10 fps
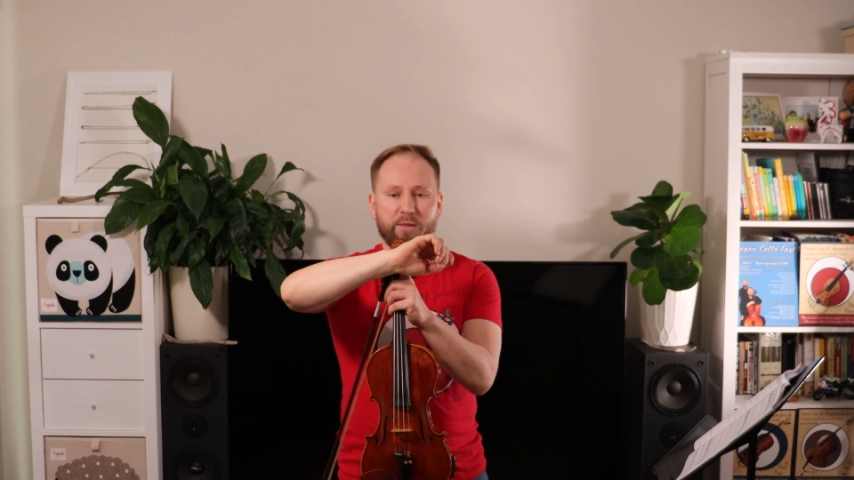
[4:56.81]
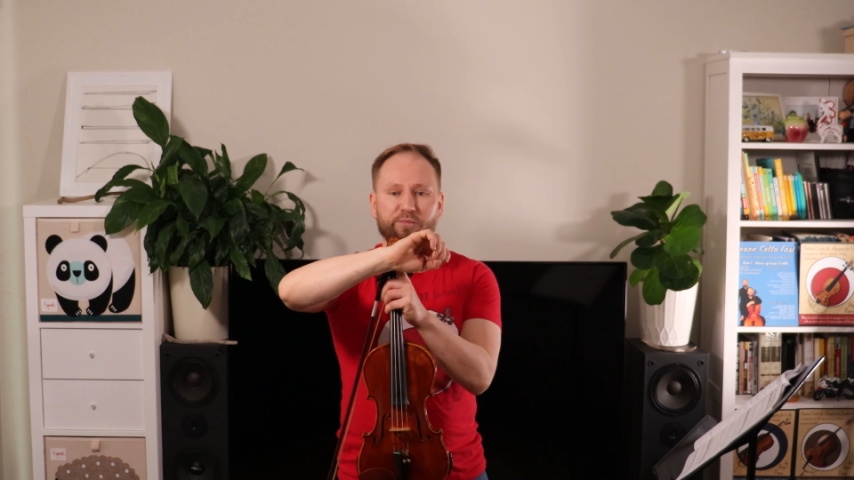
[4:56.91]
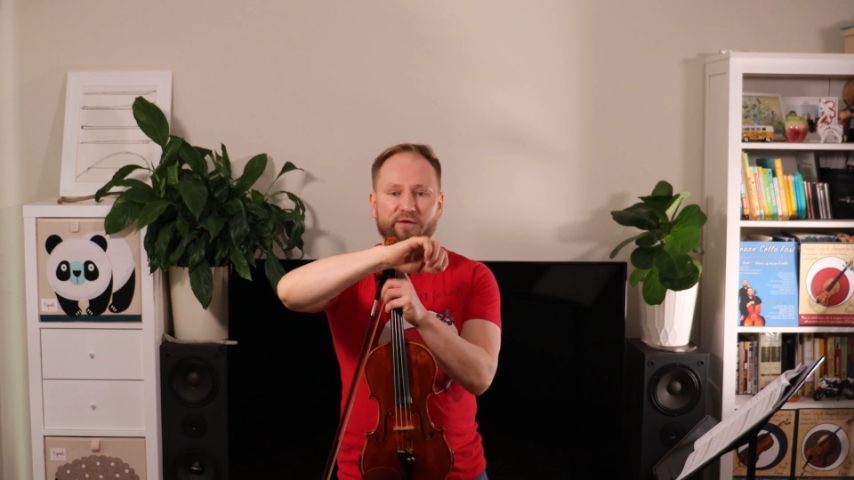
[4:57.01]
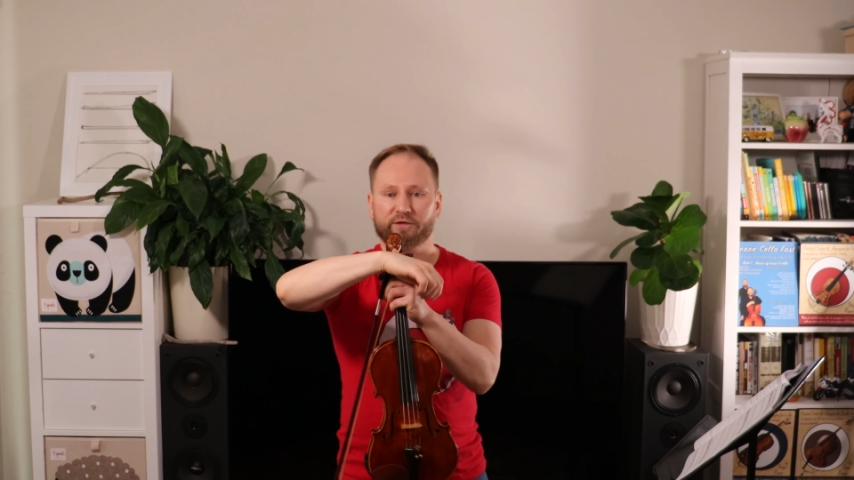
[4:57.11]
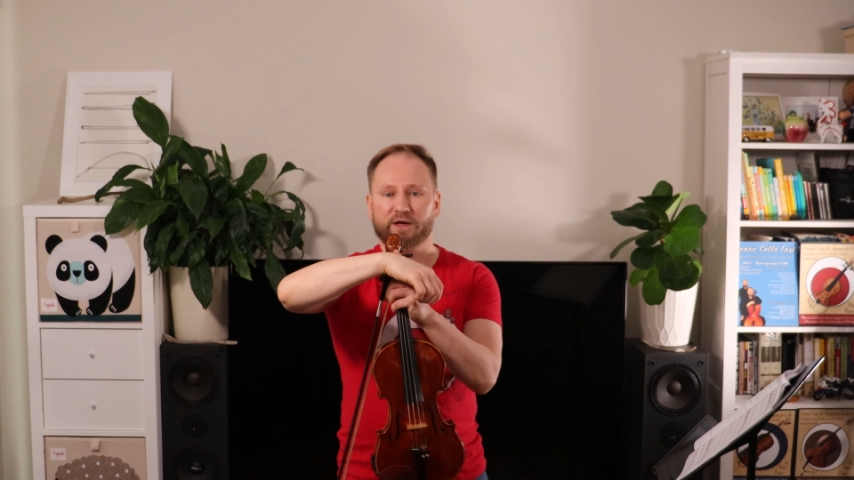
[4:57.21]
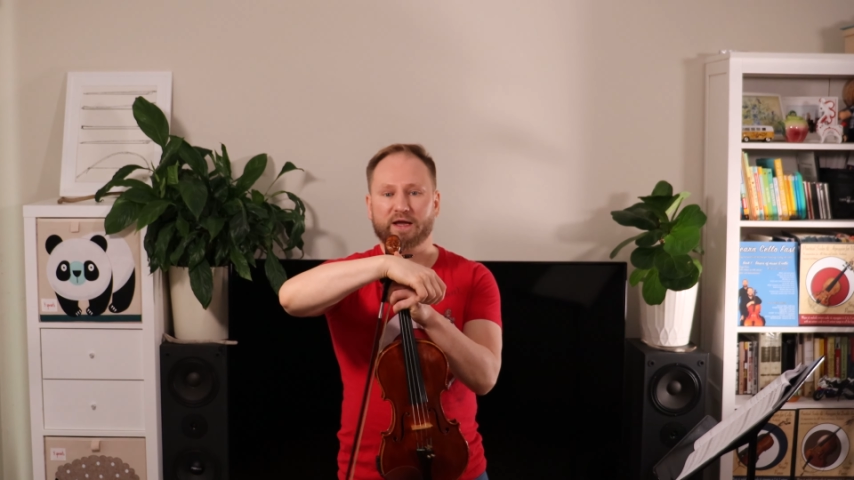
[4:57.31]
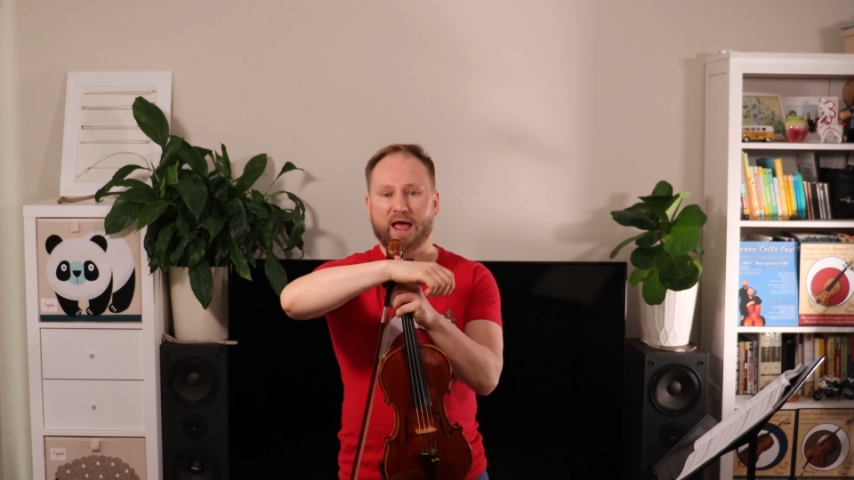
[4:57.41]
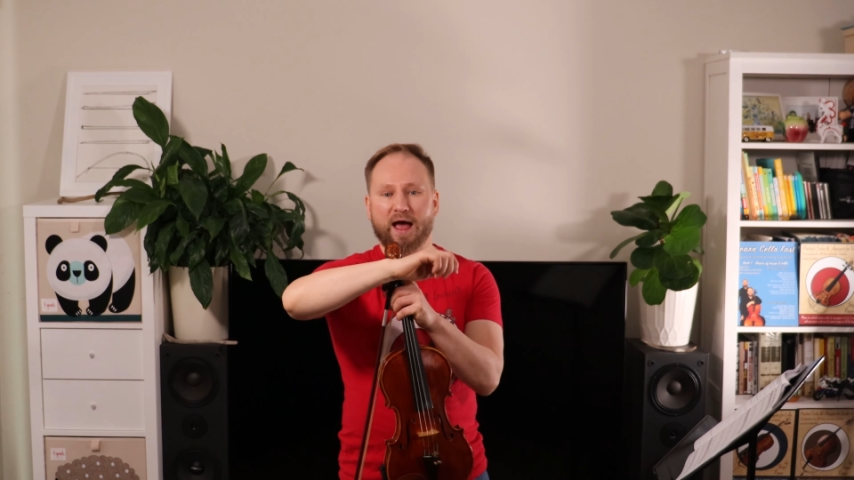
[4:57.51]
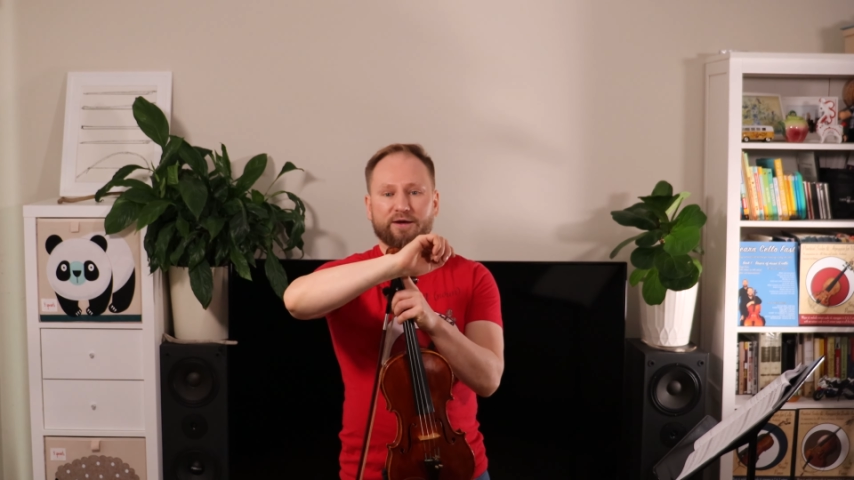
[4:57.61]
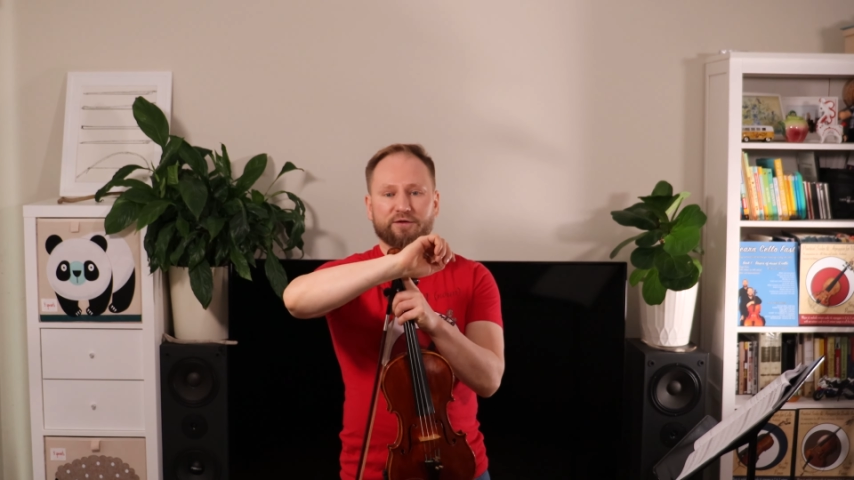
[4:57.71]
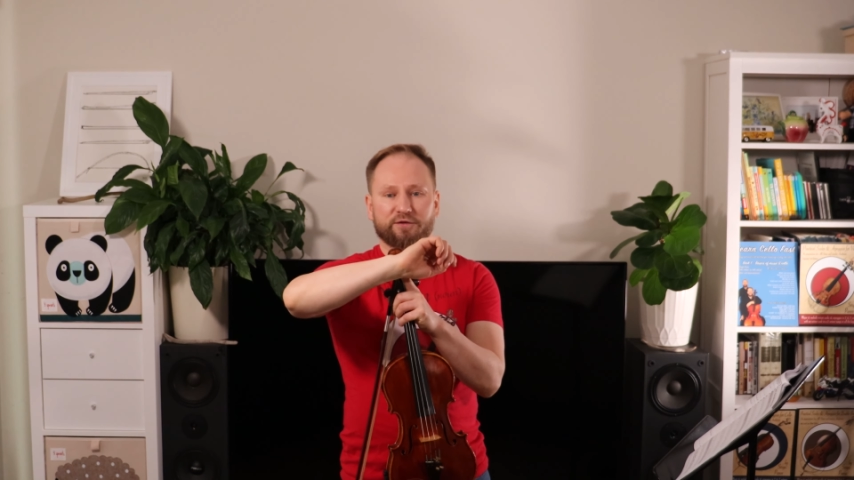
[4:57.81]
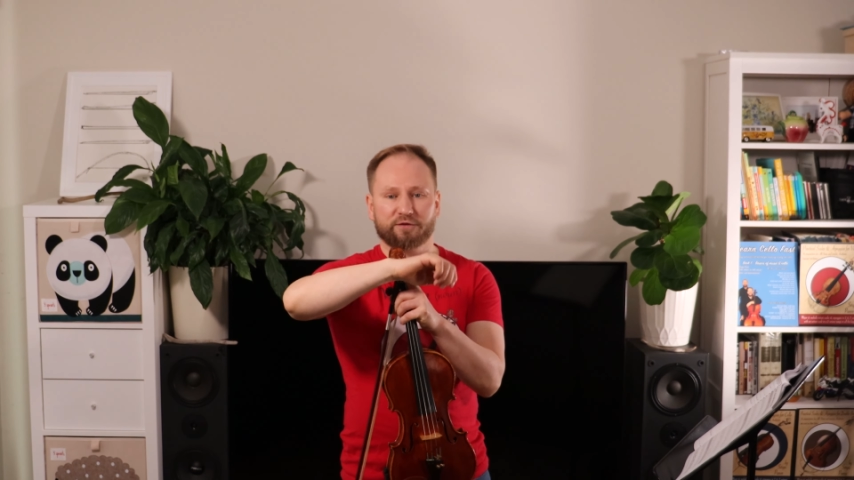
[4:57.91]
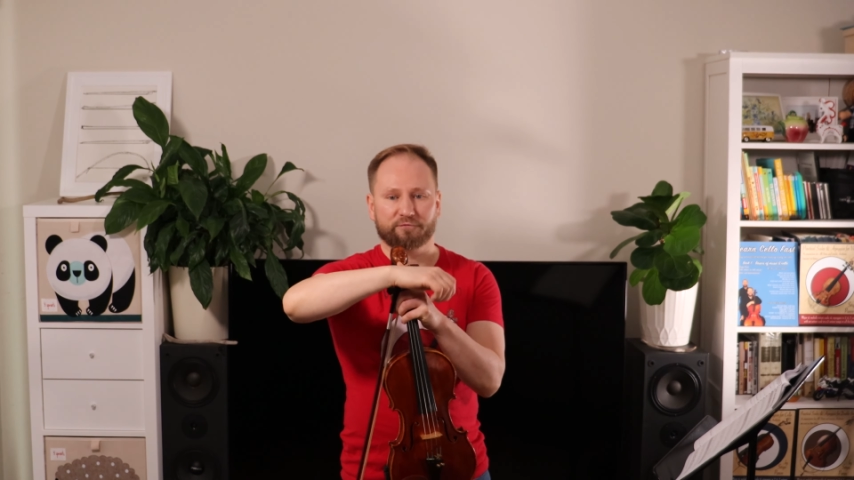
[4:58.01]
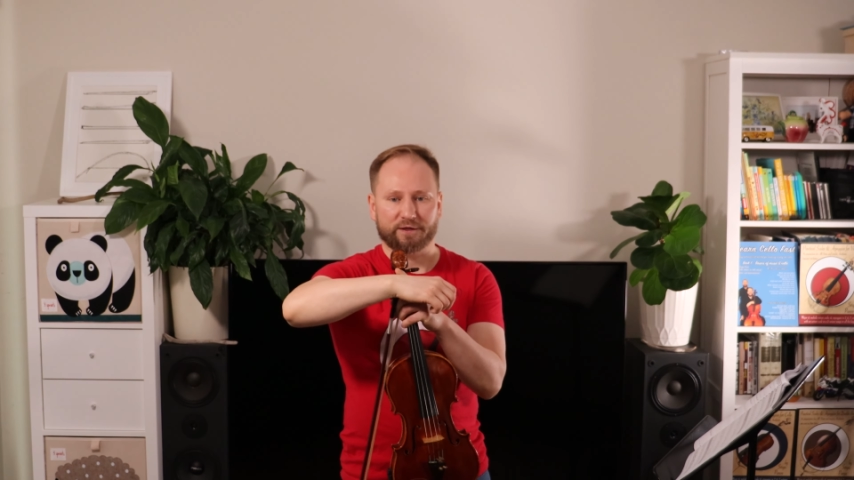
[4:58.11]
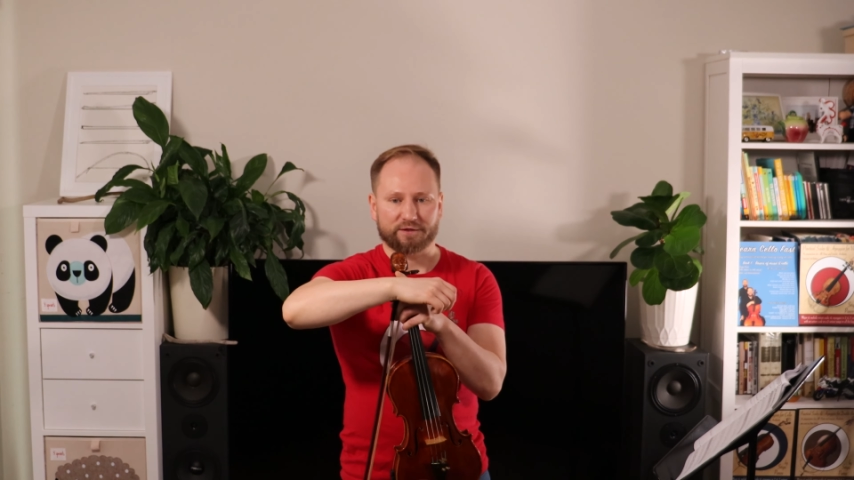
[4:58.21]
pivoting at
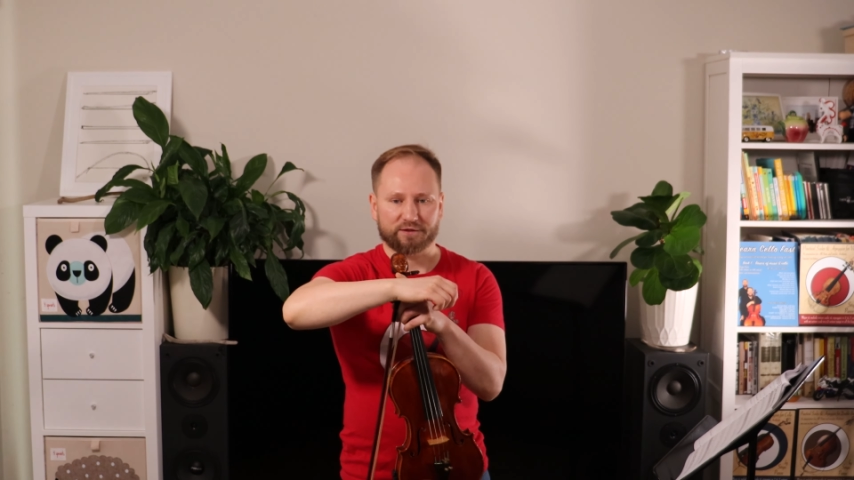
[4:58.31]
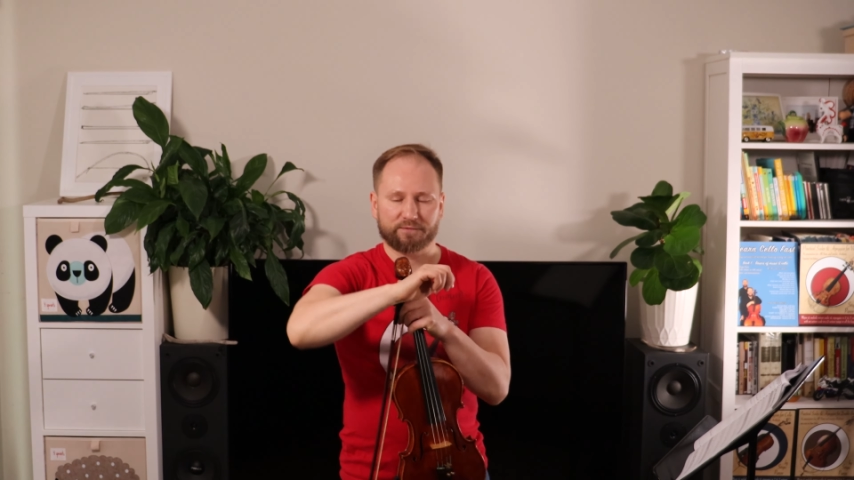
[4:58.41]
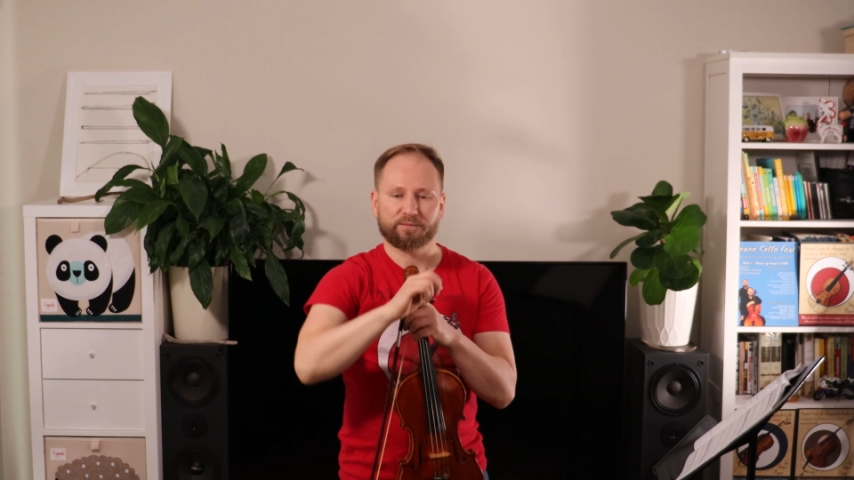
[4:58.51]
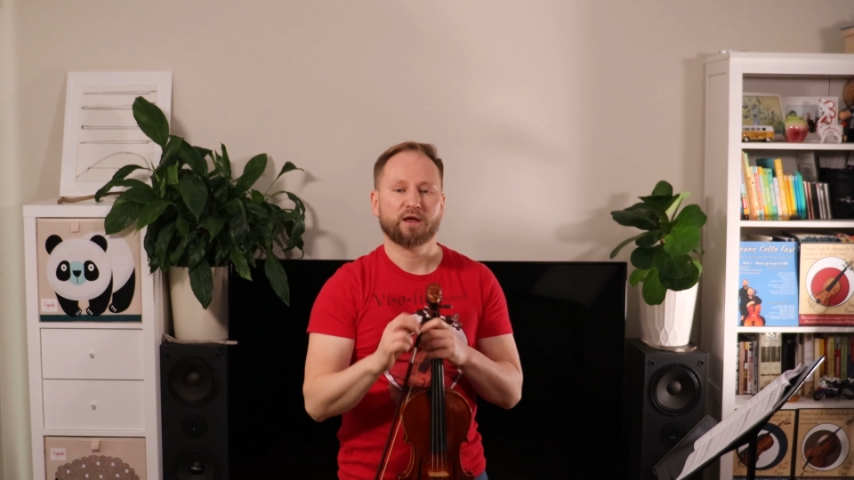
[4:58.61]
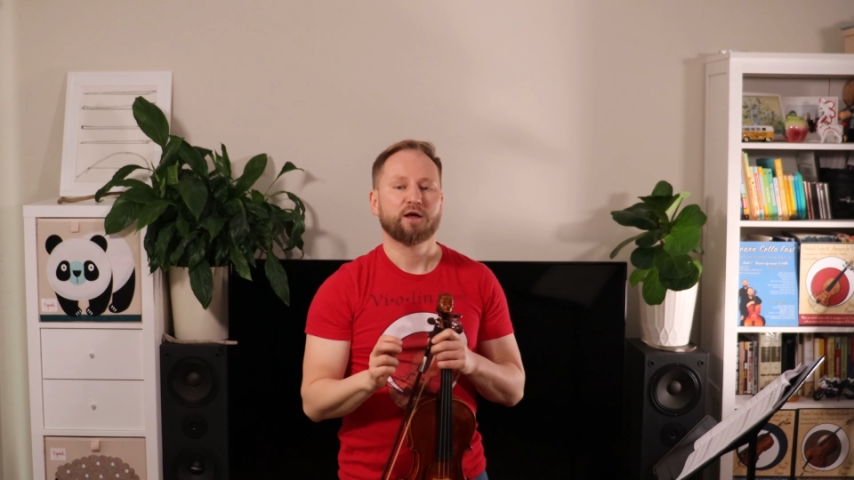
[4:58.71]
the wrist.